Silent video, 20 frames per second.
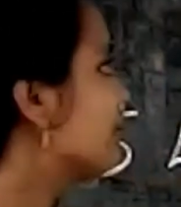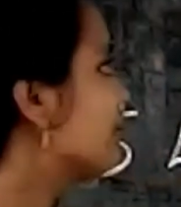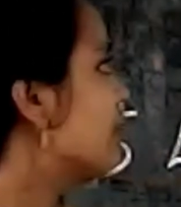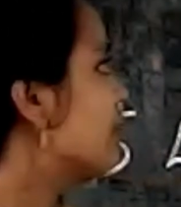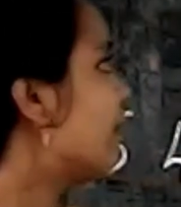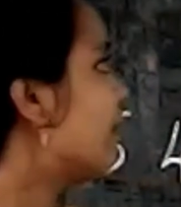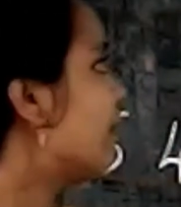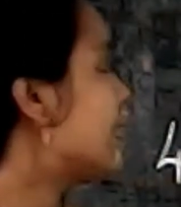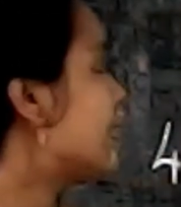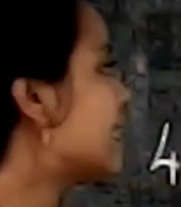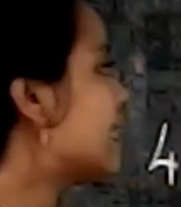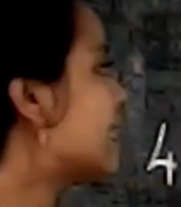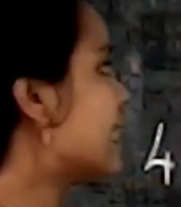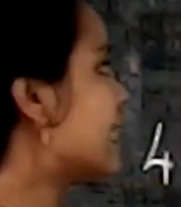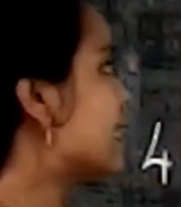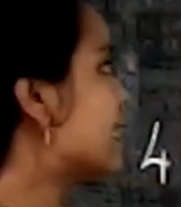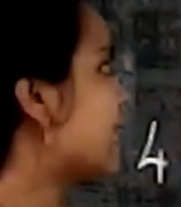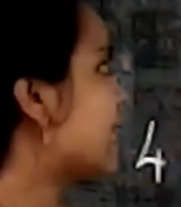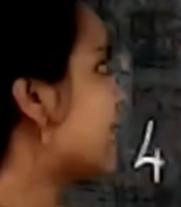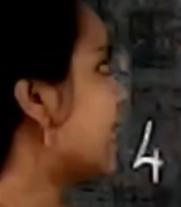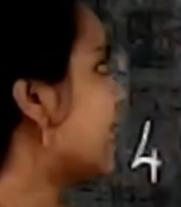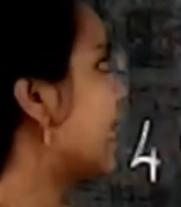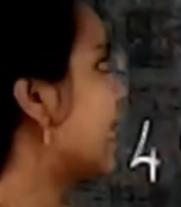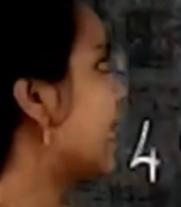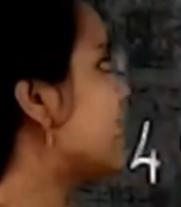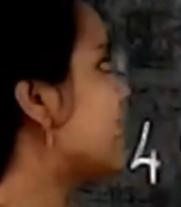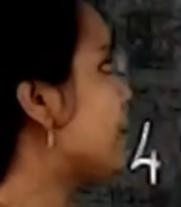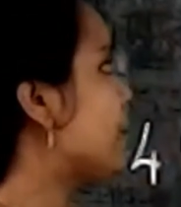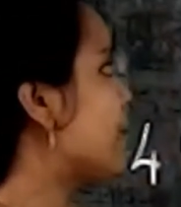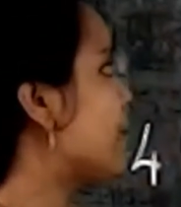What is the answer?
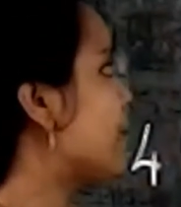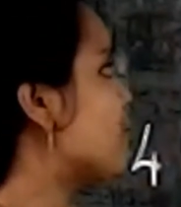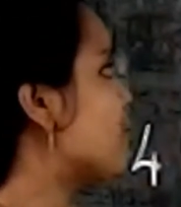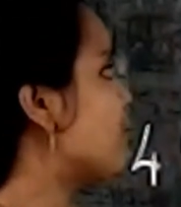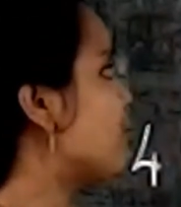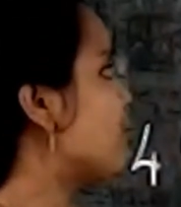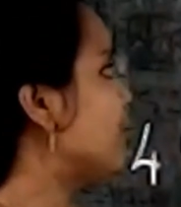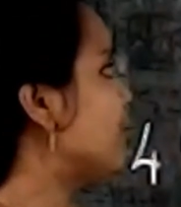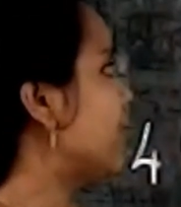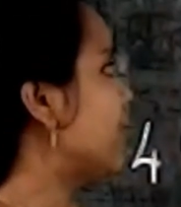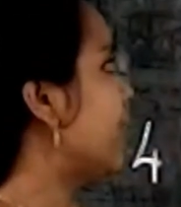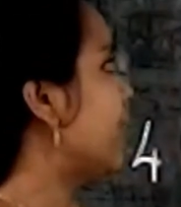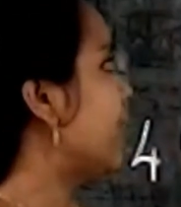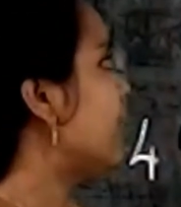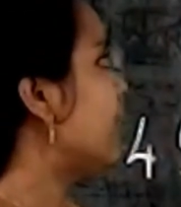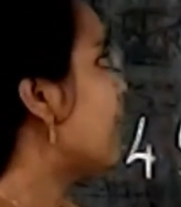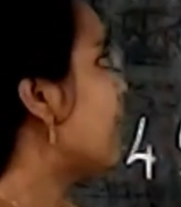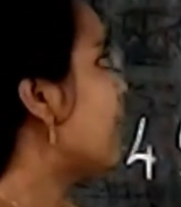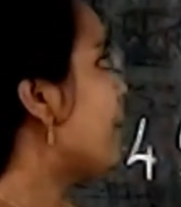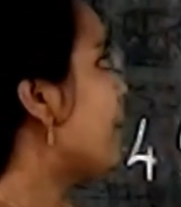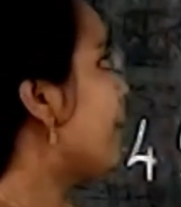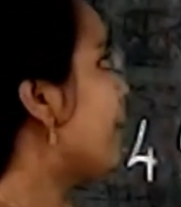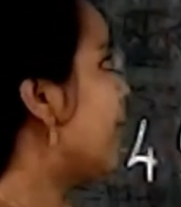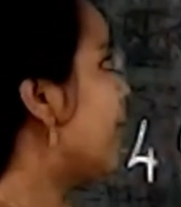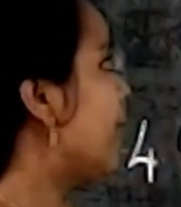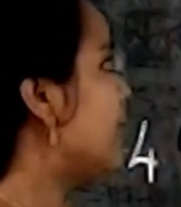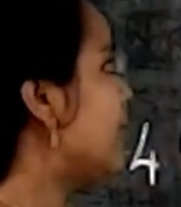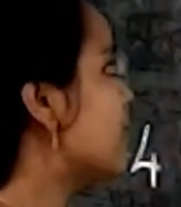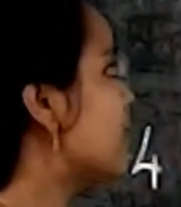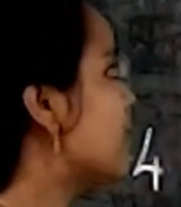8 plus 2, 10.
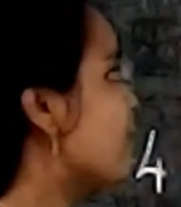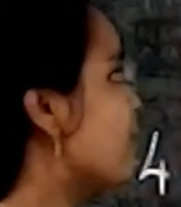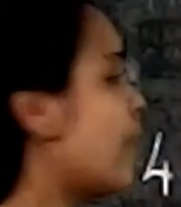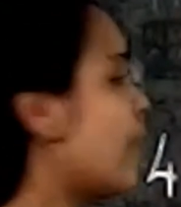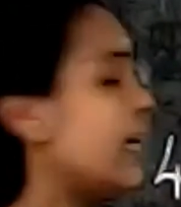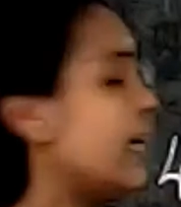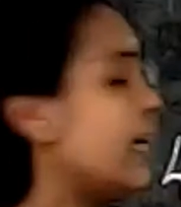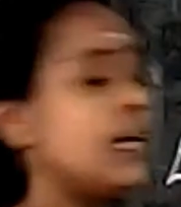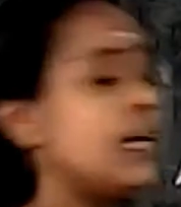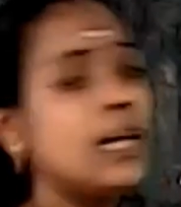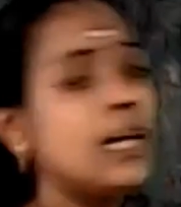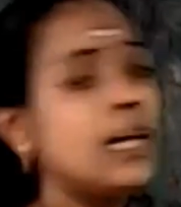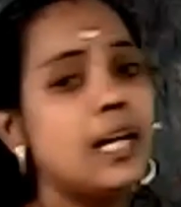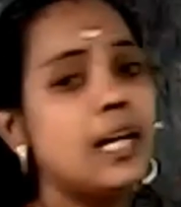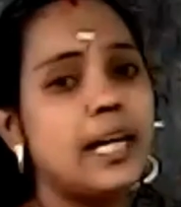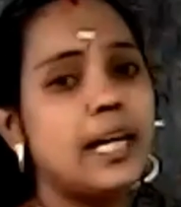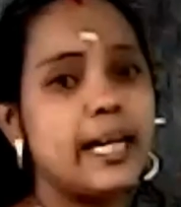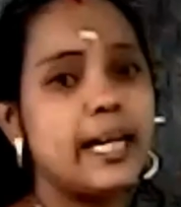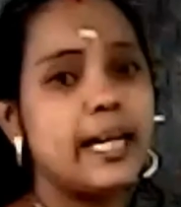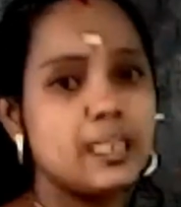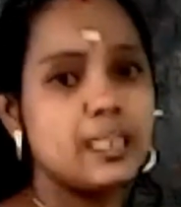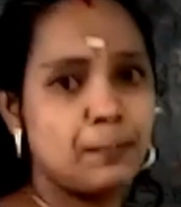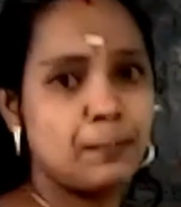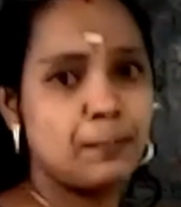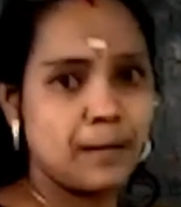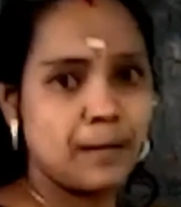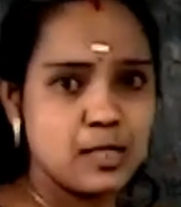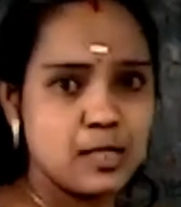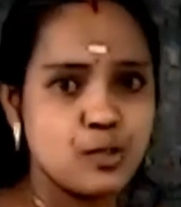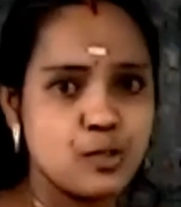Balance 1. 8
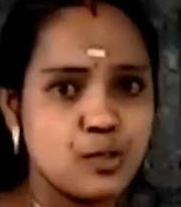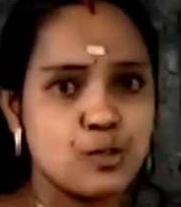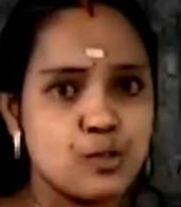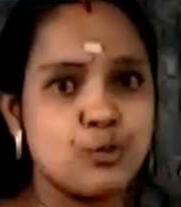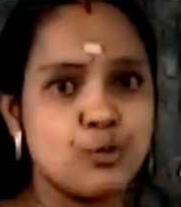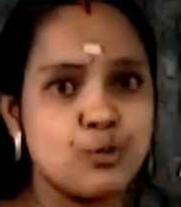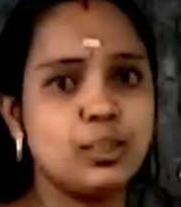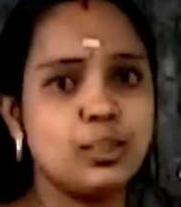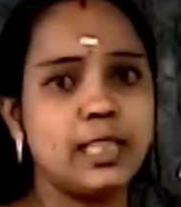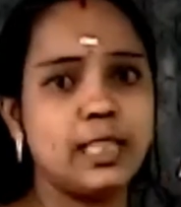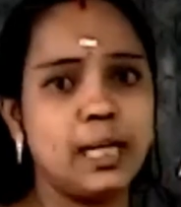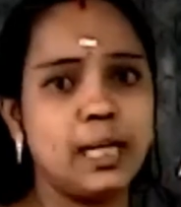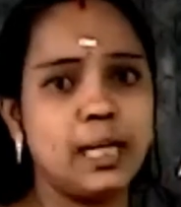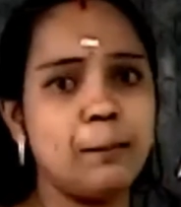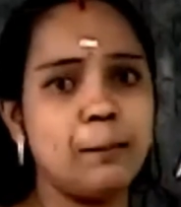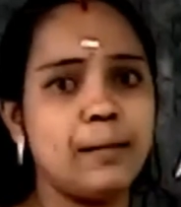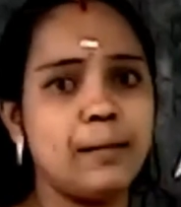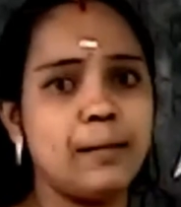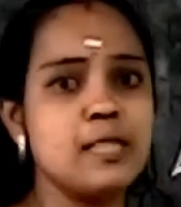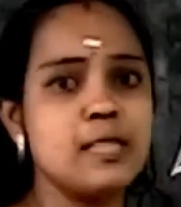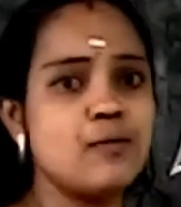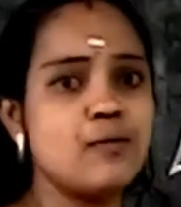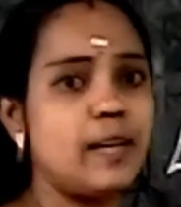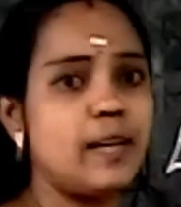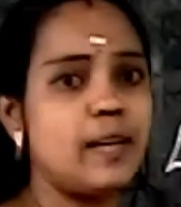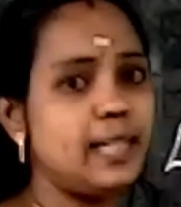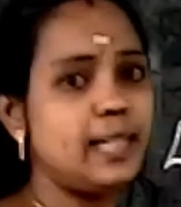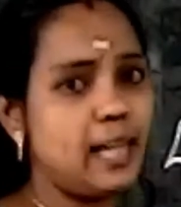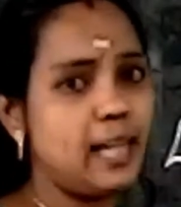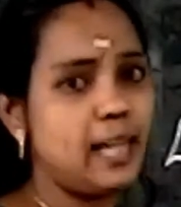plus 2, 10 plus 1,
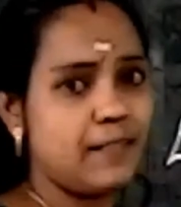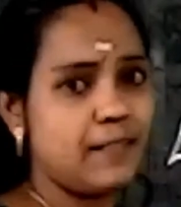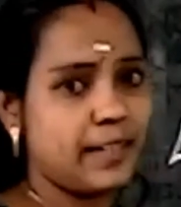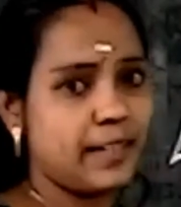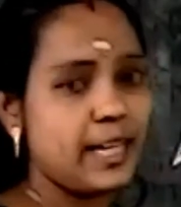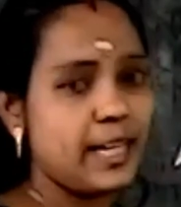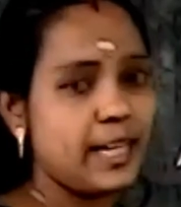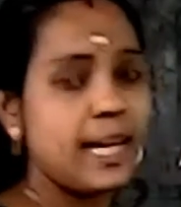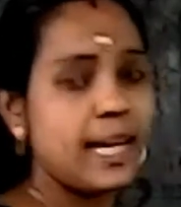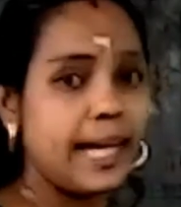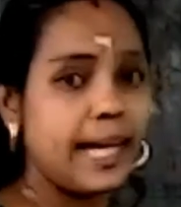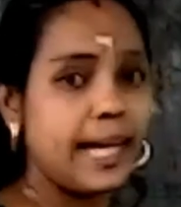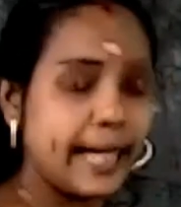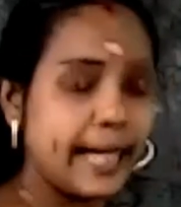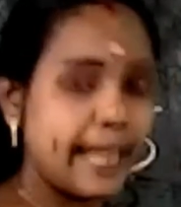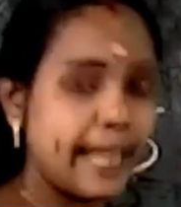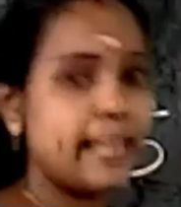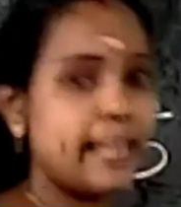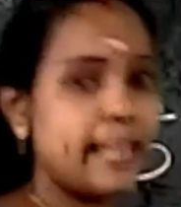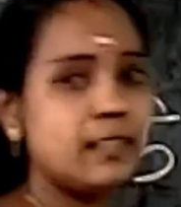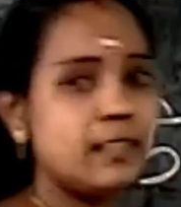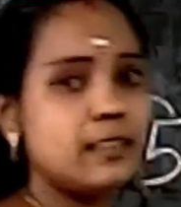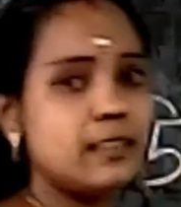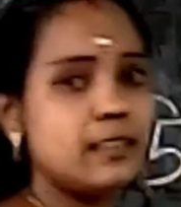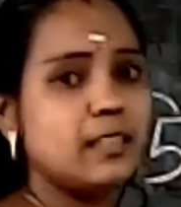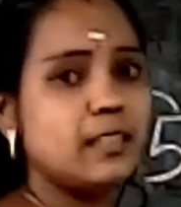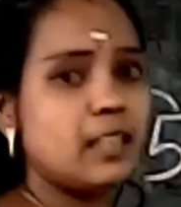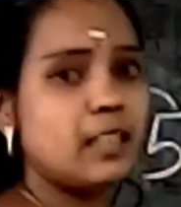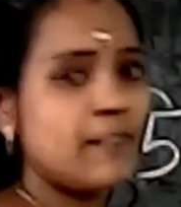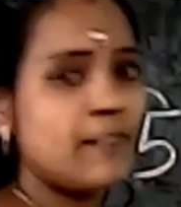11. Again,
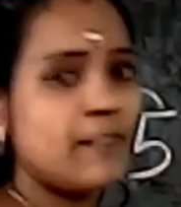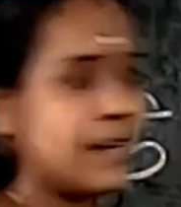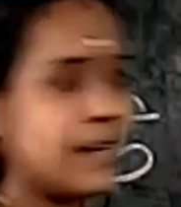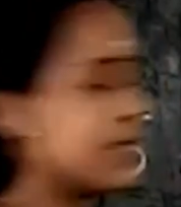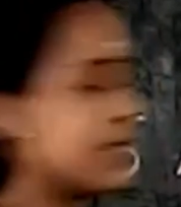reverse